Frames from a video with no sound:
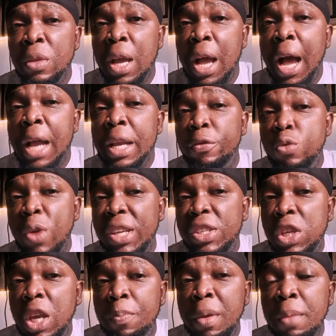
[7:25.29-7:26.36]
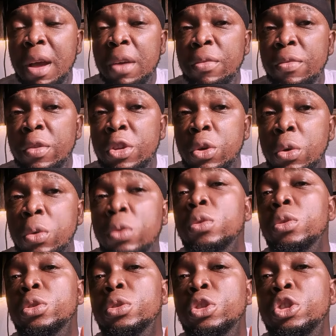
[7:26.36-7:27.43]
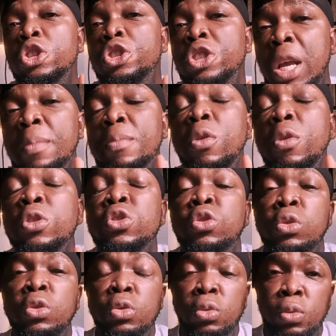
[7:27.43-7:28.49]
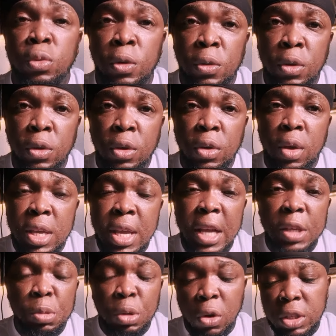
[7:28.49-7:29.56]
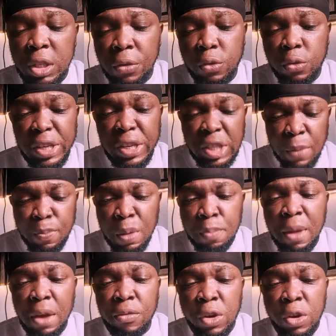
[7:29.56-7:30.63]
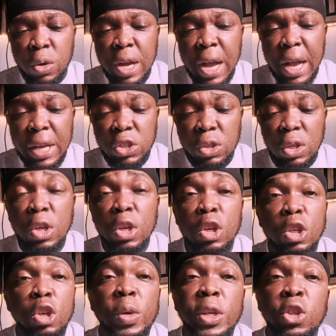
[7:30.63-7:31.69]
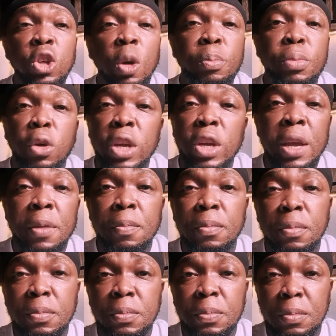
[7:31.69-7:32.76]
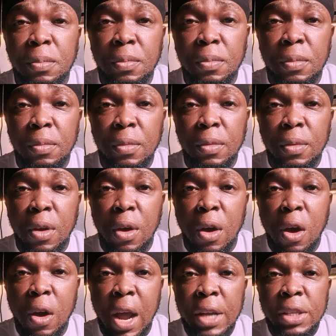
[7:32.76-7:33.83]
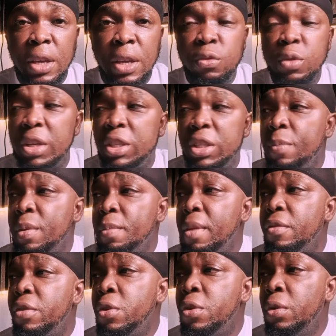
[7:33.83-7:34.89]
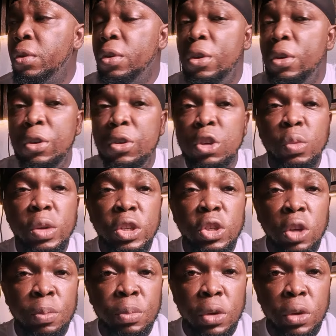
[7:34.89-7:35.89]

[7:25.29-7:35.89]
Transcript: And if you are skipping my video, shame unto you. Yes, because if you are skipping my video, guys, you will jump your name all right, if you're skipping my video, you will jump